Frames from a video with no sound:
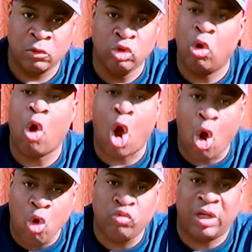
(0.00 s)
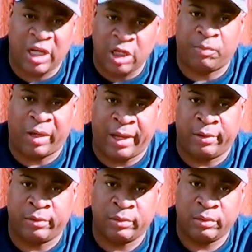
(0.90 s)
You don't own any
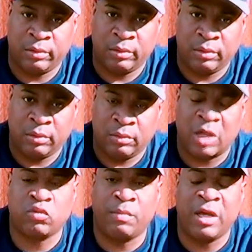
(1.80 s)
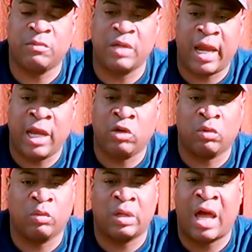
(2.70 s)
player. That's what makes me
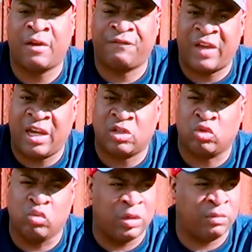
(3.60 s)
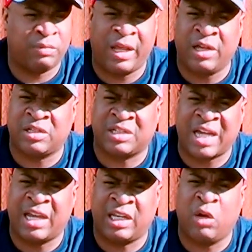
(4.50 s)
angry with a lot of fans who, when the players
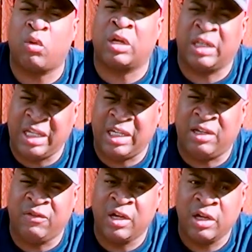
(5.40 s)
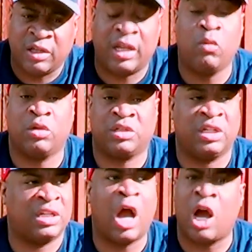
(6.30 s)
decide that they want to leave, that they want to
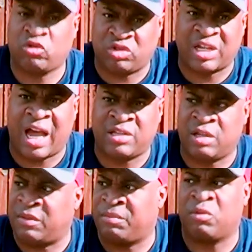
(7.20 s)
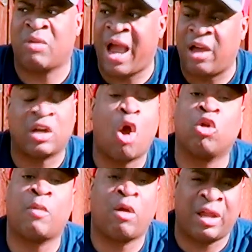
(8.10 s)
sit and ostracize them and pariah and call
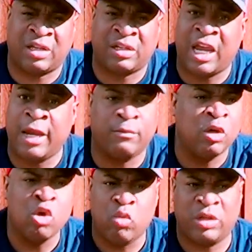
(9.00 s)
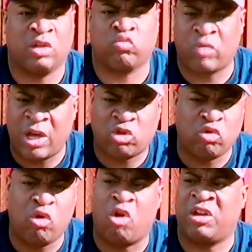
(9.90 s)
them all like their name, whether it's
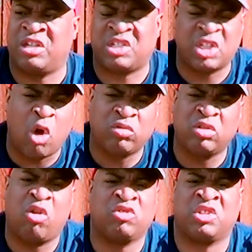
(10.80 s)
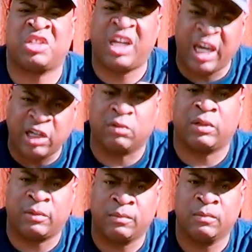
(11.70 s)
racial or insulting or just ignorant.